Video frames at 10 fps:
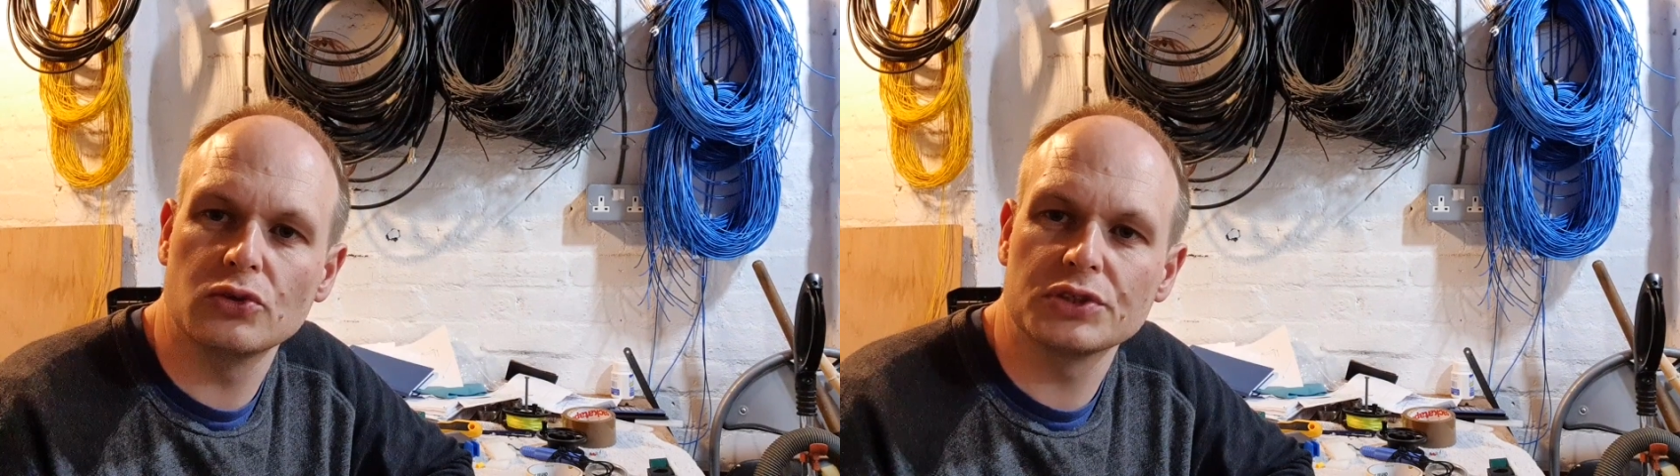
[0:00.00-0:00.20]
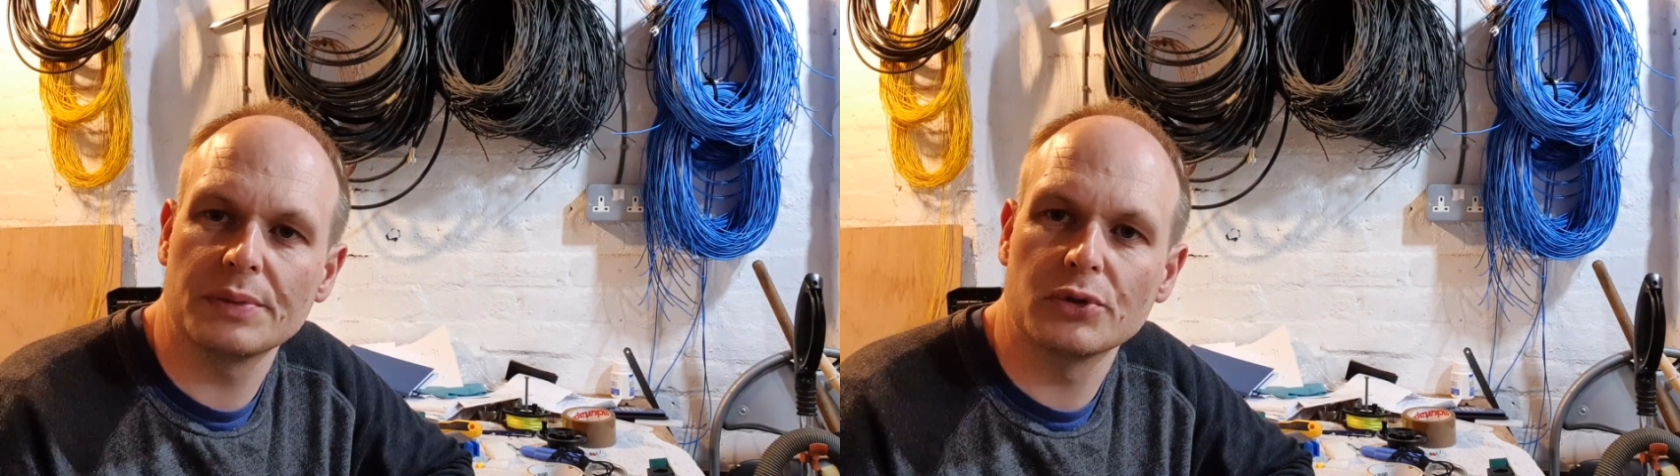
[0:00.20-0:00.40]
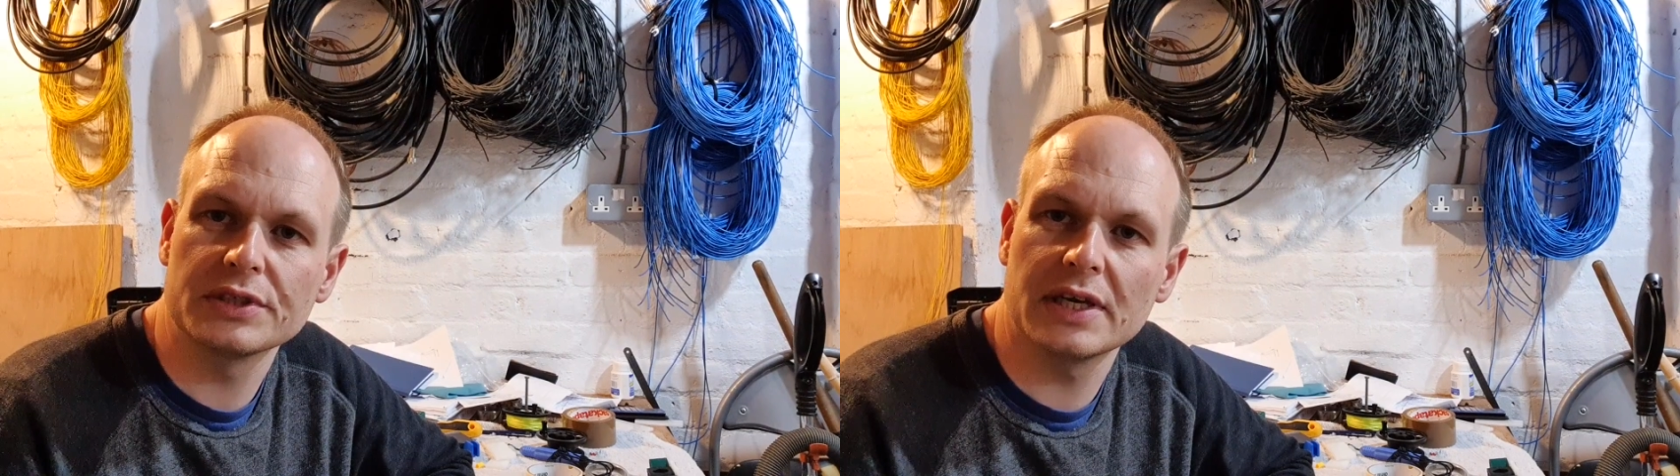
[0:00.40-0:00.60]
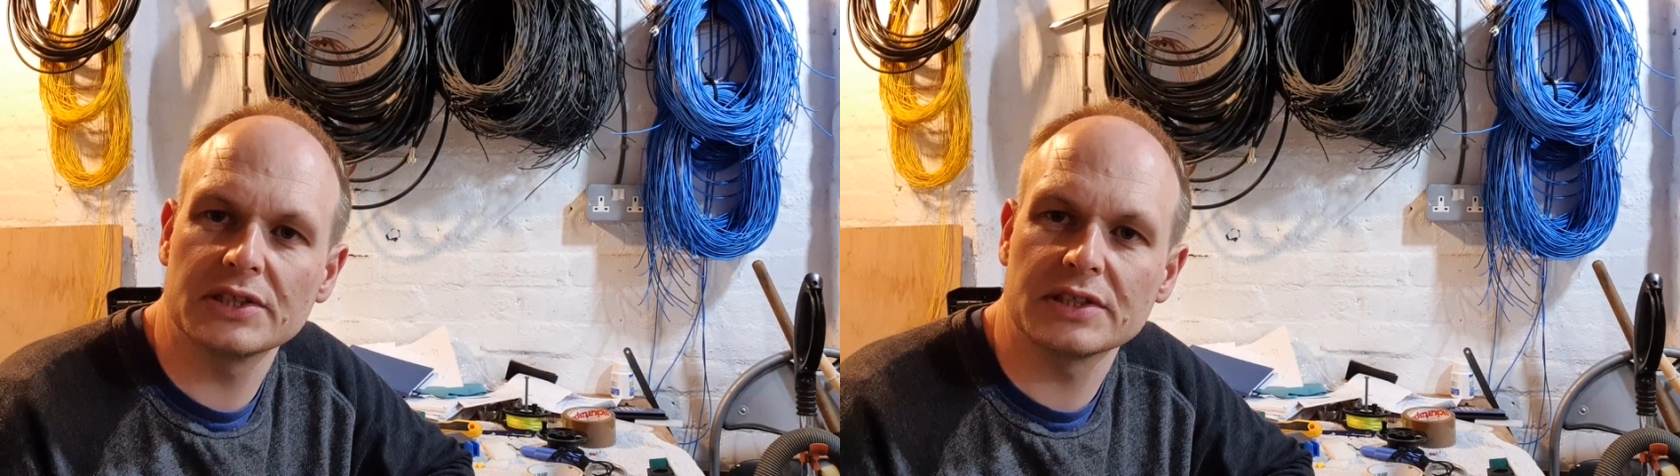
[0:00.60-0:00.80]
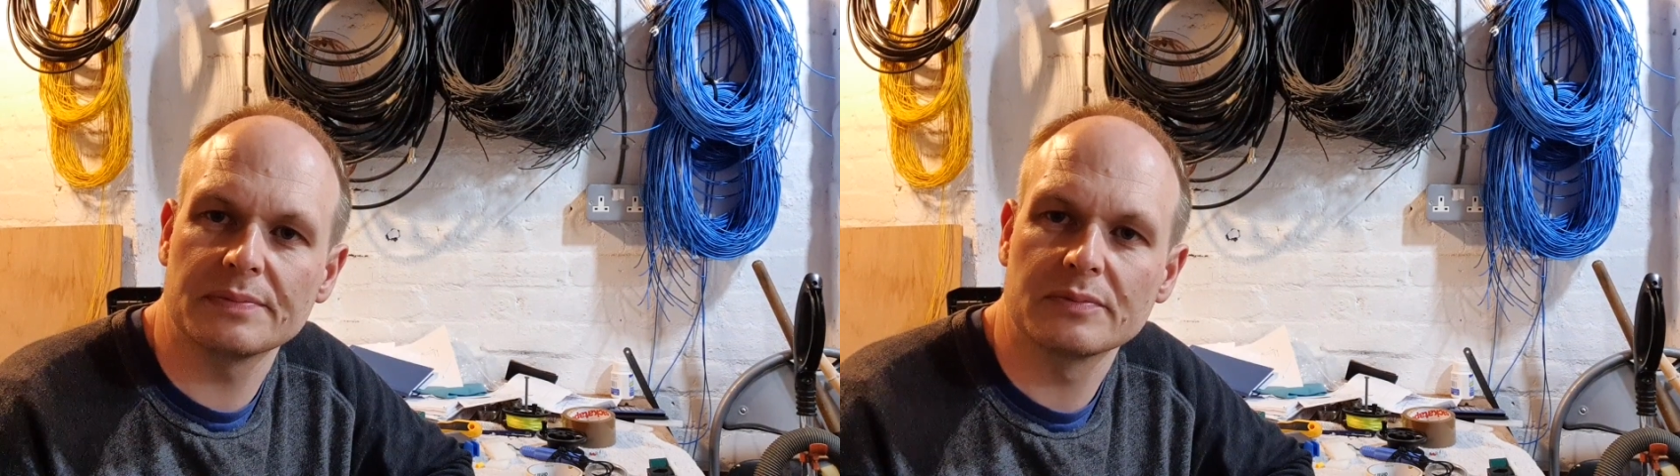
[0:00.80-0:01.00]
some more
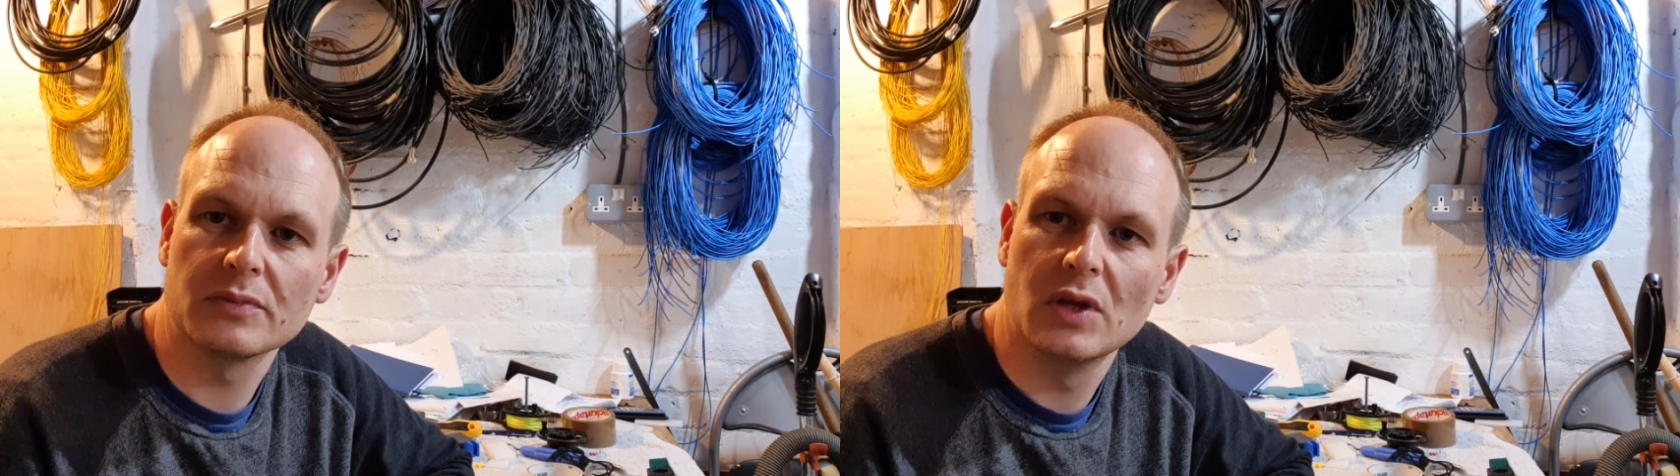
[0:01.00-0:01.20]
testing.